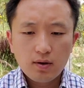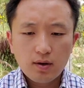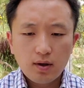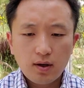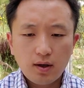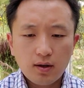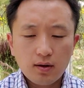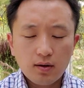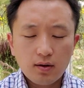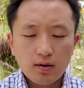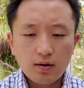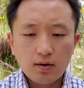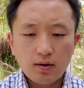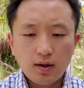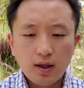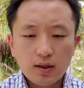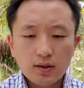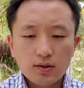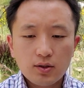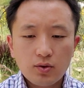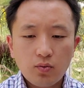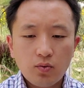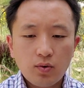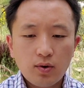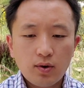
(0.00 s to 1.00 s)
And the
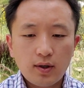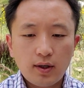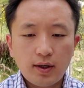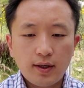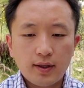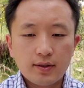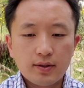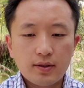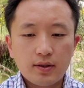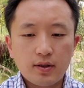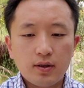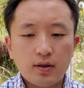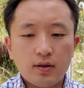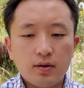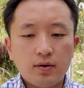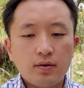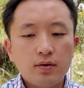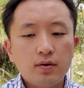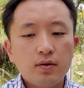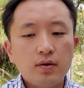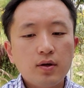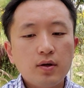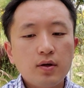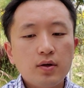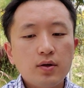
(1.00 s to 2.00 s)
next one is
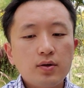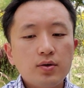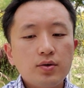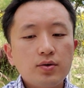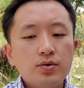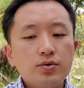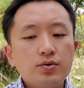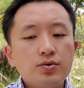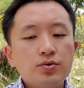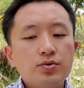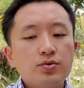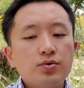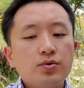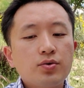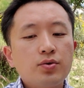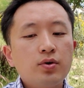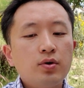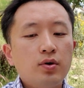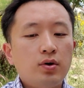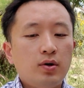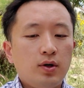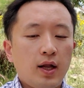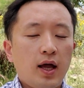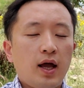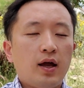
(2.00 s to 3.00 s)
school
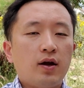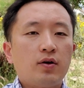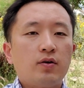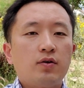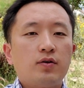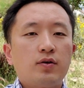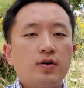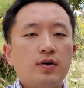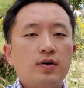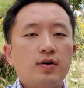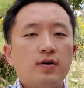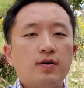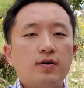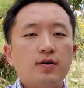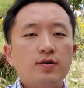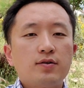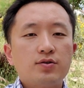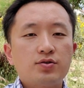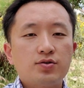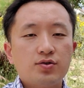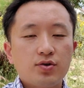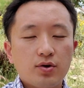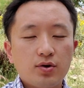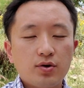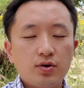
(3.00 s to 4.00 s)

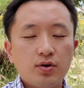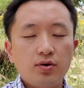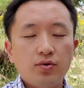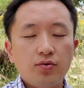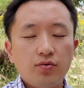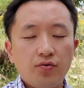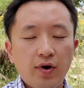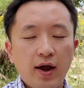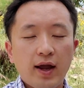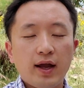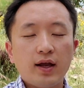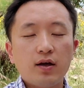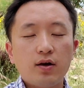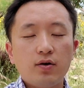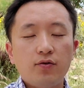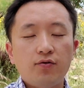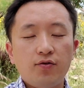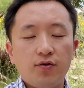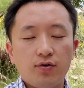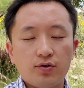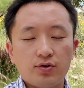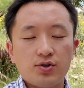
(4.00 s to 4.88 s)
rank for